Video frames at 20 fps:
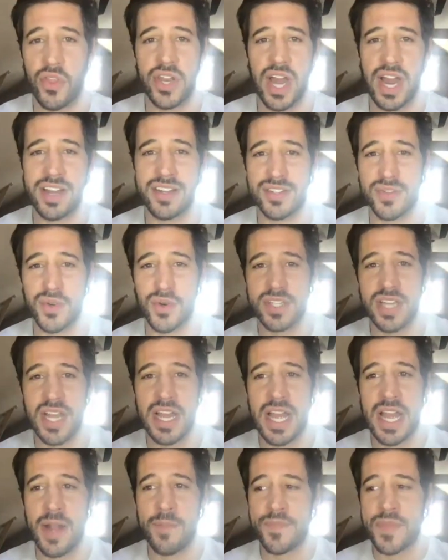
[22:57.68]
dinosaurs,
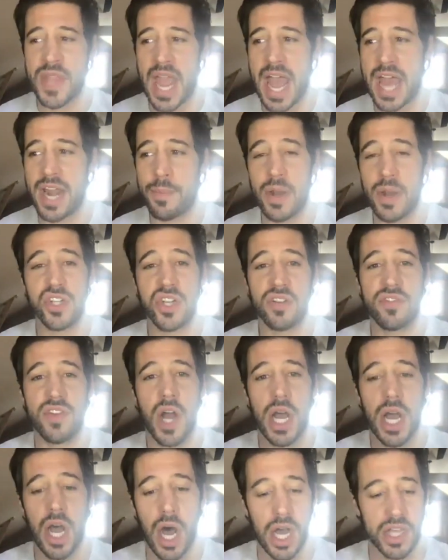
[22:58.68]
had a bunch of
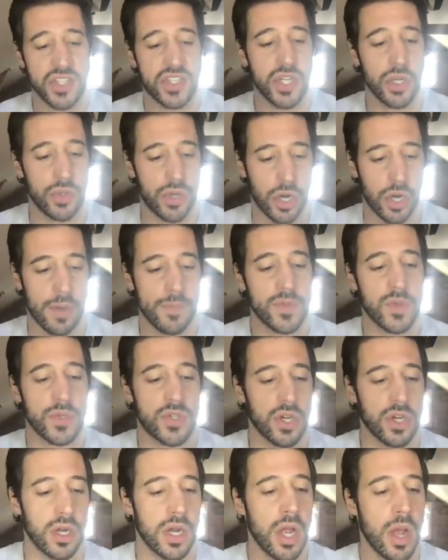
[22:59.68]
osteoderms, which
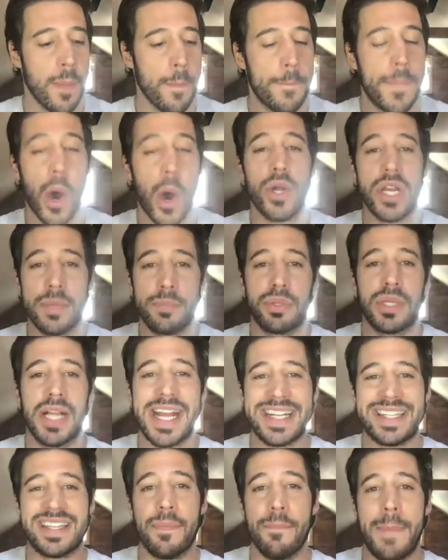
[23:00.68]
are bony
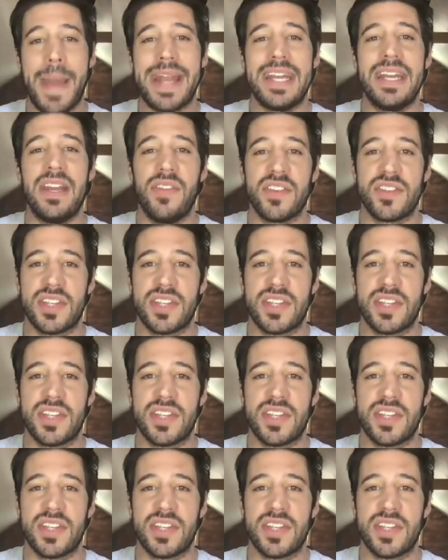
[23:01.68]
plates embedded in the